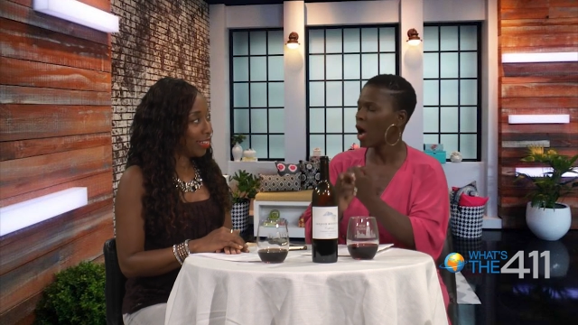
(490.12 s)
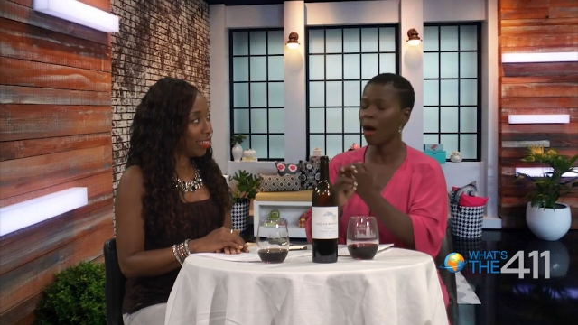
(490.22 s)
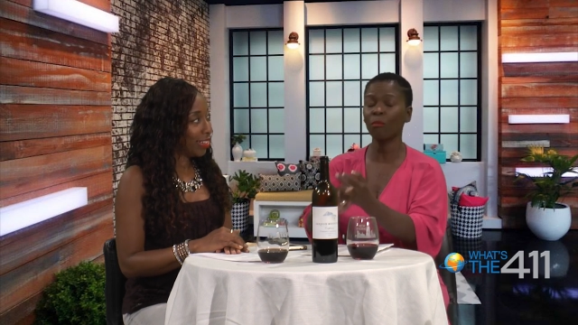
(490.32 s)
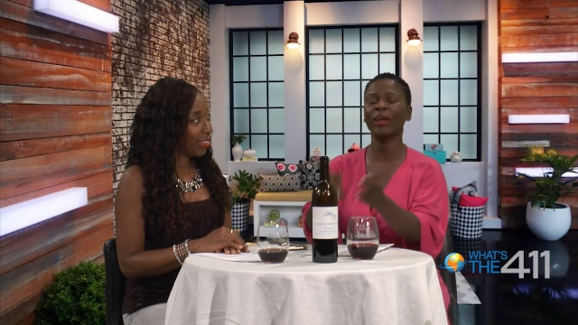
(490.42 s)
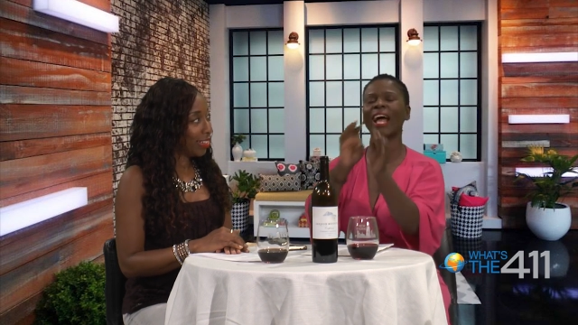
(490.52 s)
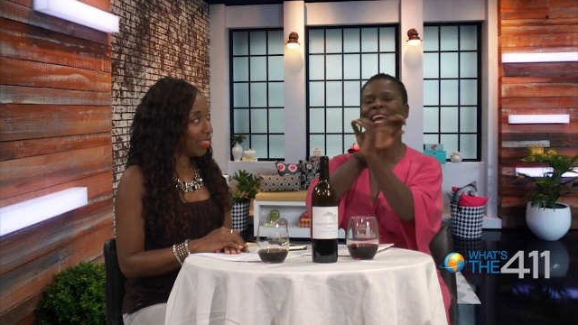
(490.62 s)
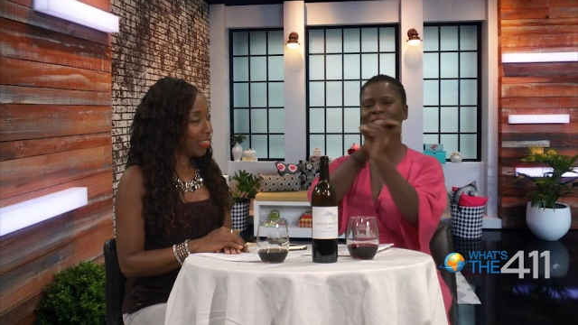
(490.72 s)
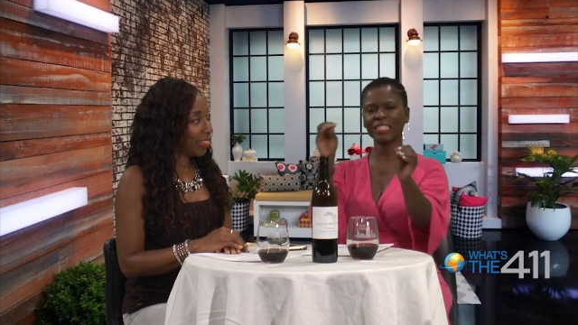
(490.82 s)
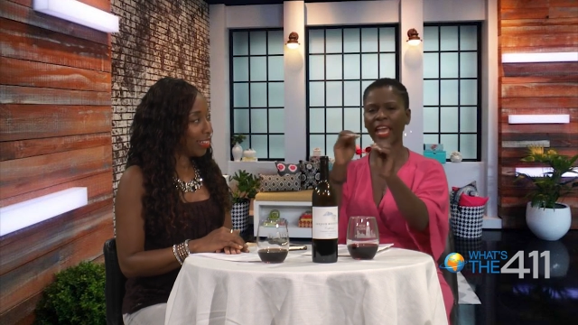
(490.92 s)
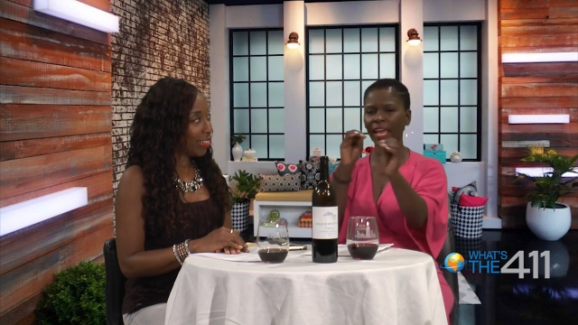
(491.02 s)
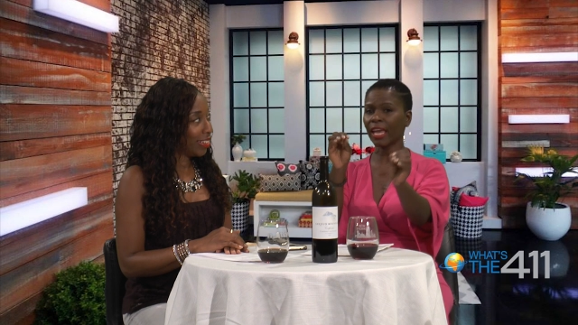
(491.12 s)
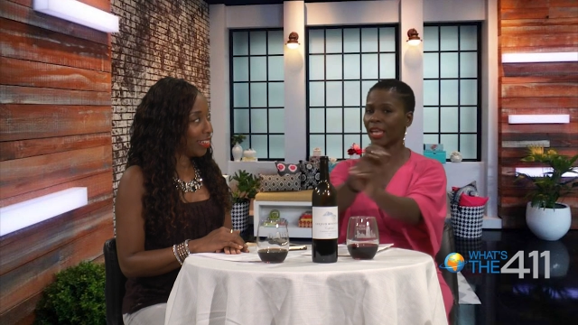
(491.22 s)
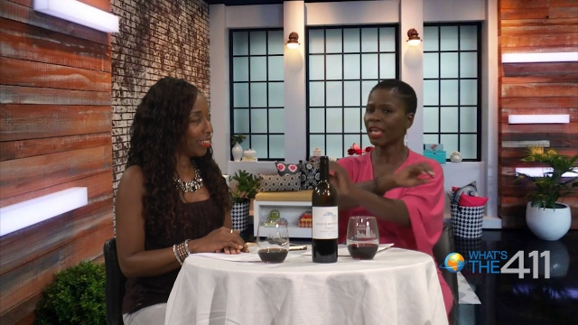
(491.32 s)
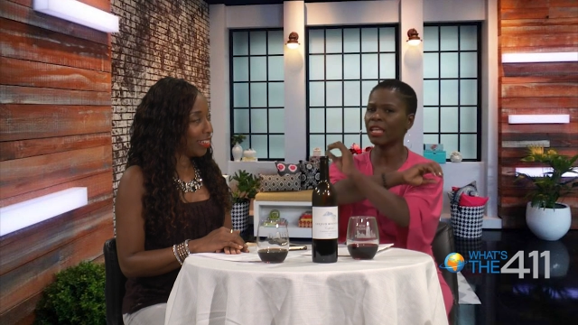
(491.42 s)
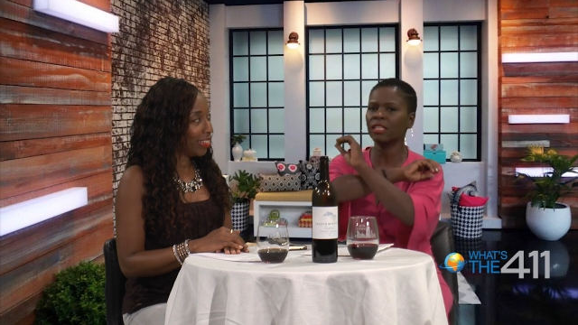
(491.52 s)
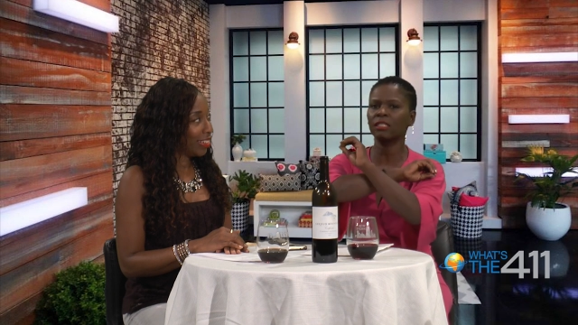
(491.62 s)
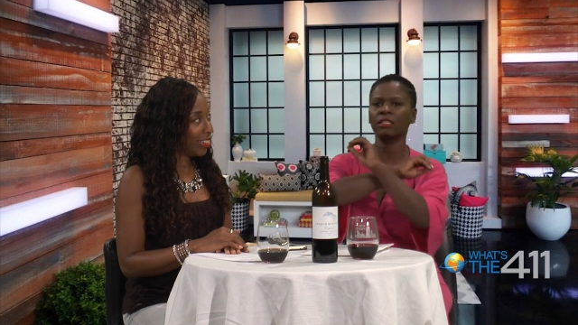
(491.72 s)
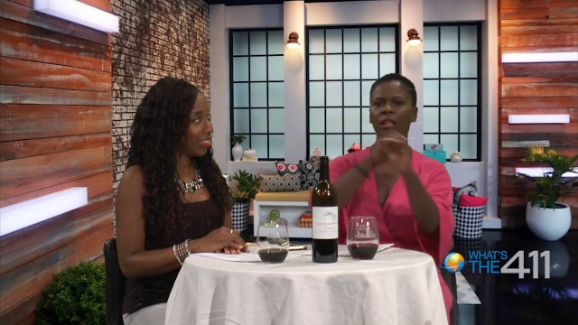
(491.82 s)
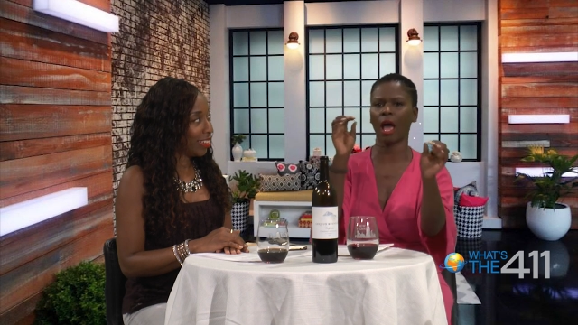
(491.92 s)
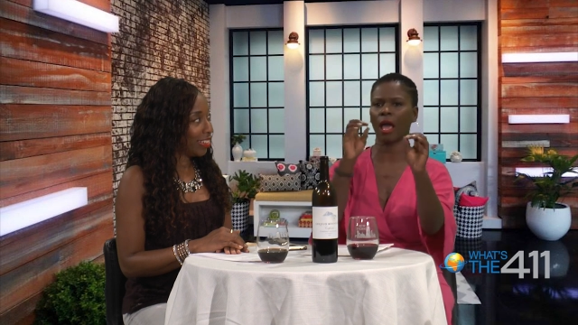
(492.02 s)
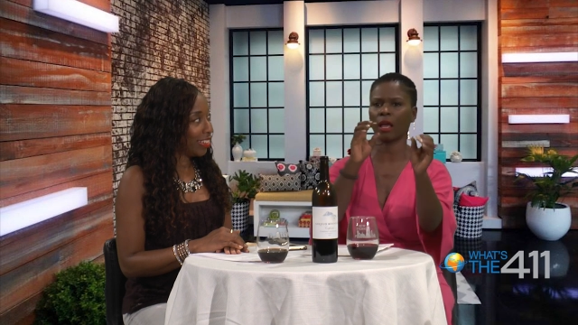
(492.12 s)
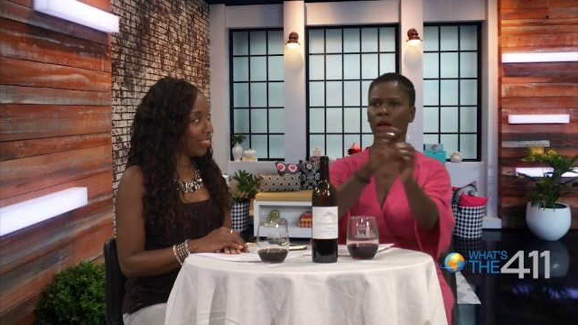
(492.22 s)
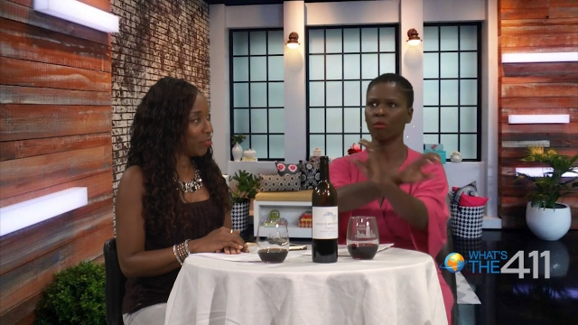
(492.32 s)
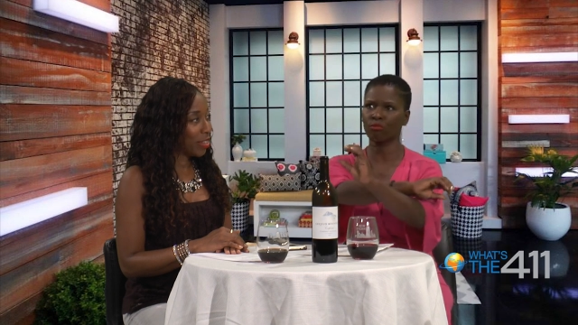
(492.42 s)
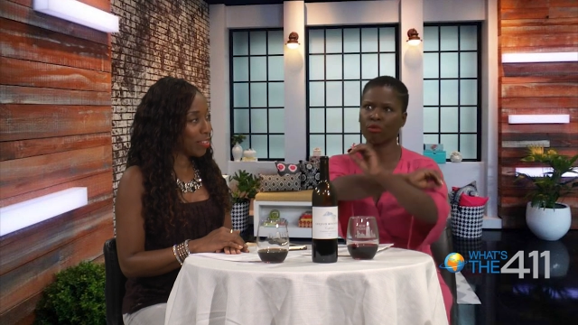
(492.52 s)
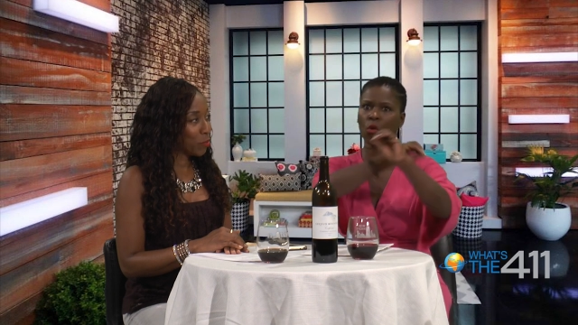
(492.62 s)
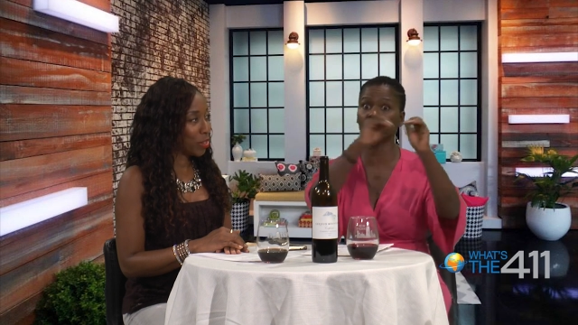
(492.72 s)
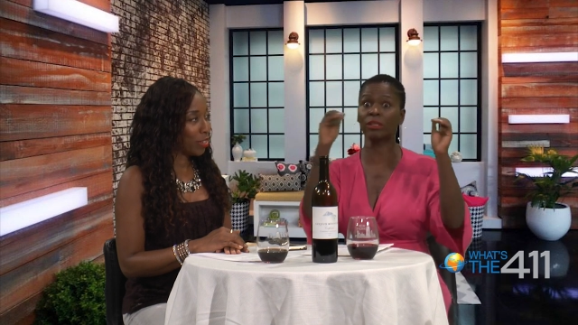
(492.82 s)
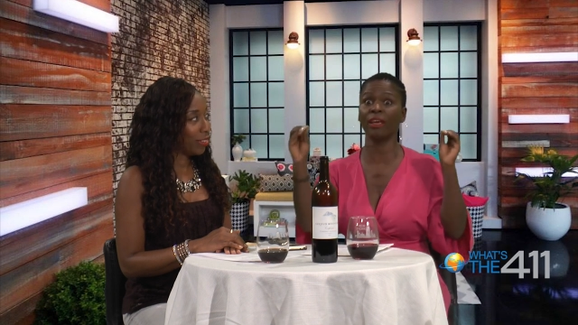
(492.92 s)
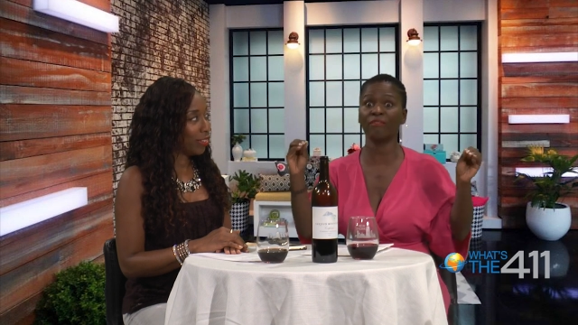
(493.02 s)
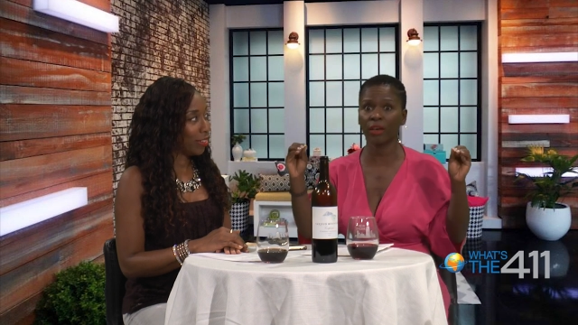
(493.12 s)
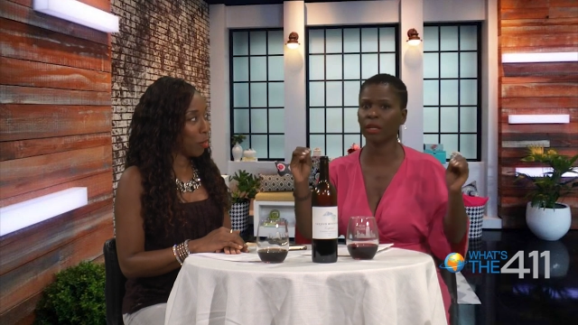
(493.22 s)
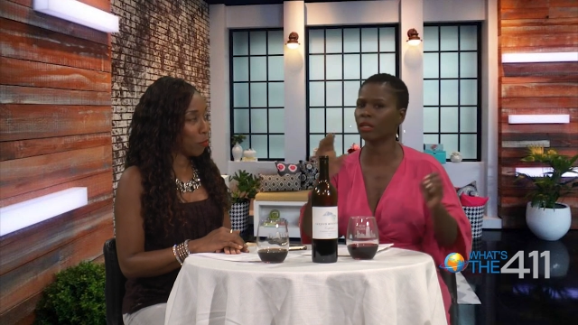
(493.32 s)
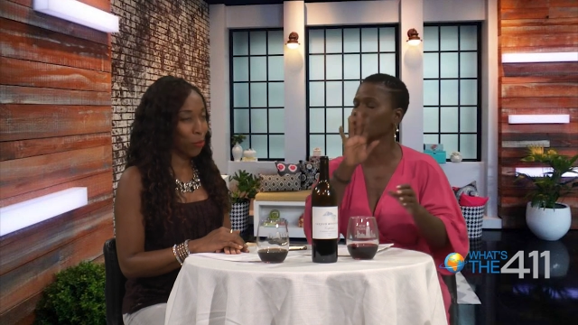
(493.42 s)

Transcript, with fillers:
Speaker 1: I, when I say it is like well, prolific,